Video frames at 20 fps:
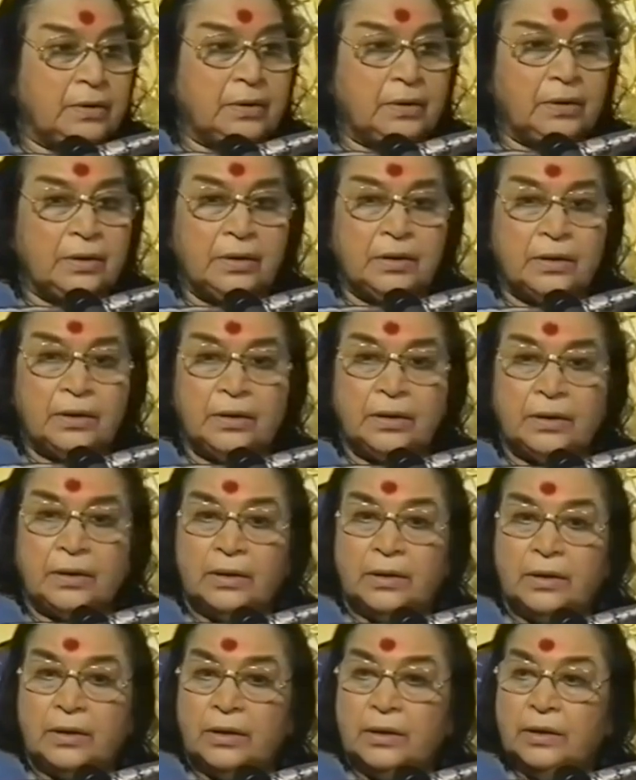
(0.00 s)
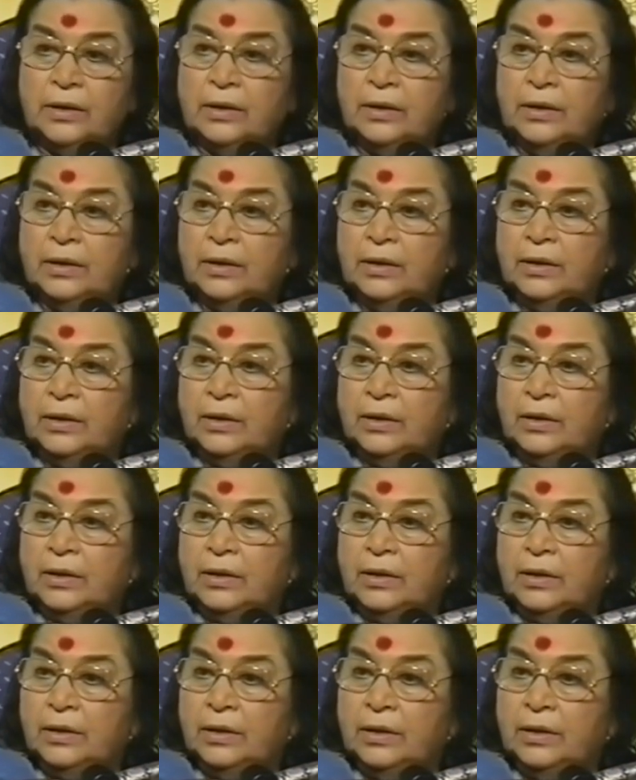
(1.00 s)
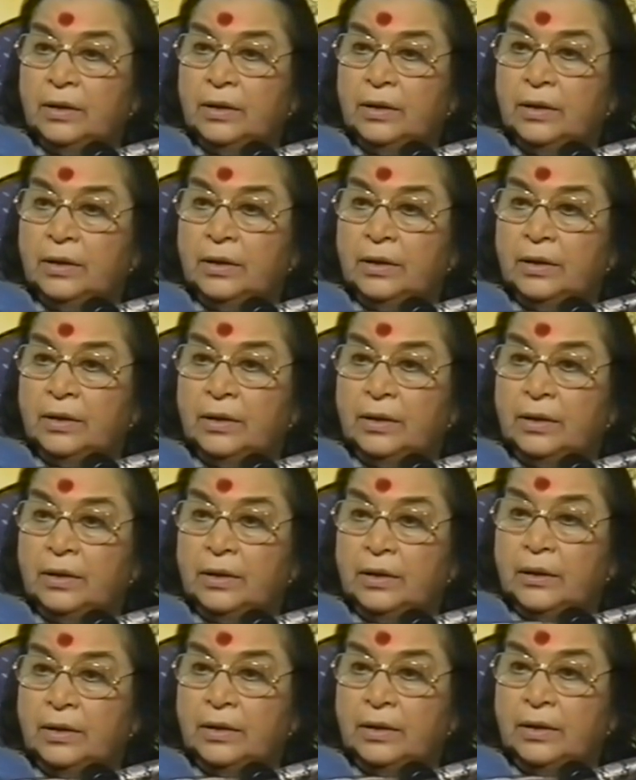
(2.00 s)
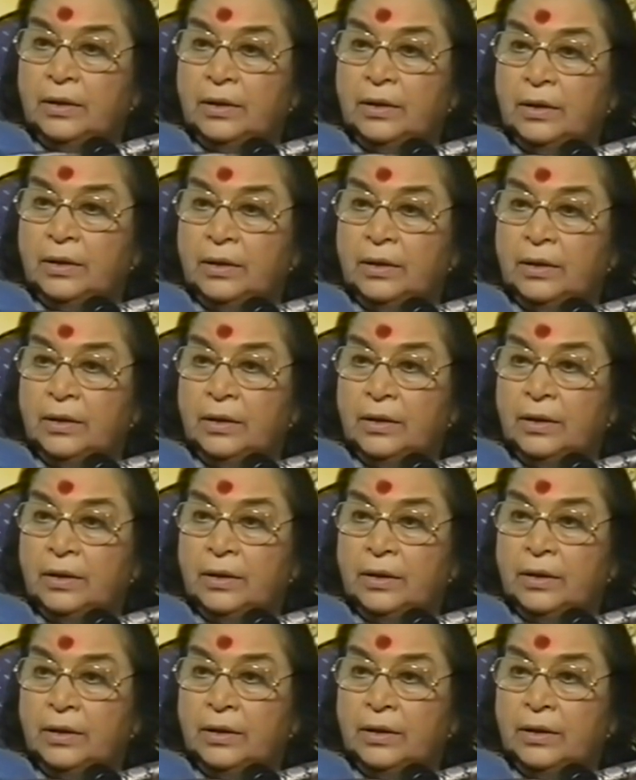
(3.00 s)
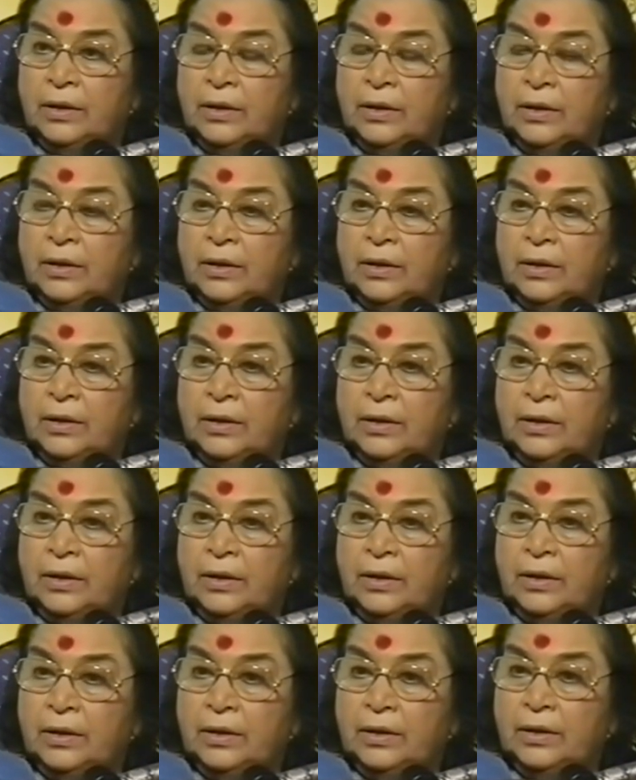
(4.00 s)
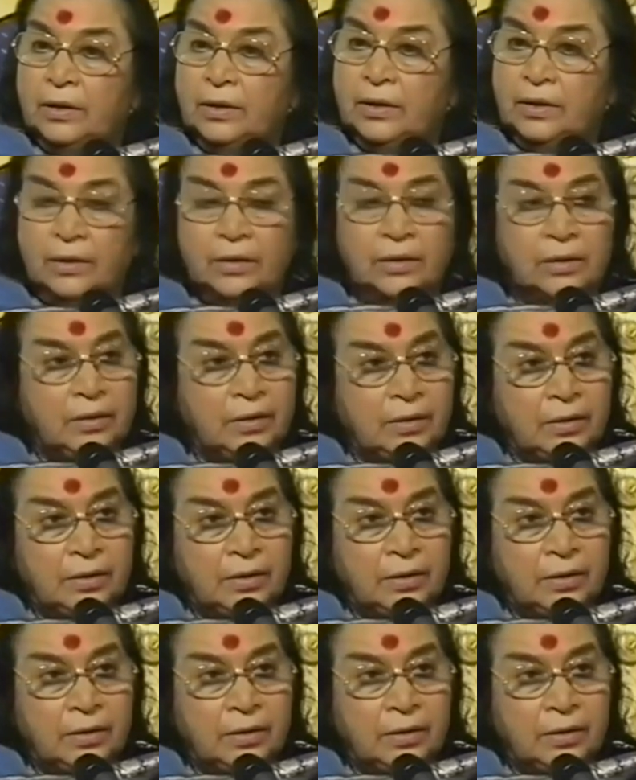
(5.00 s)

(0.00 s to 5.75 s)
Nothing is said.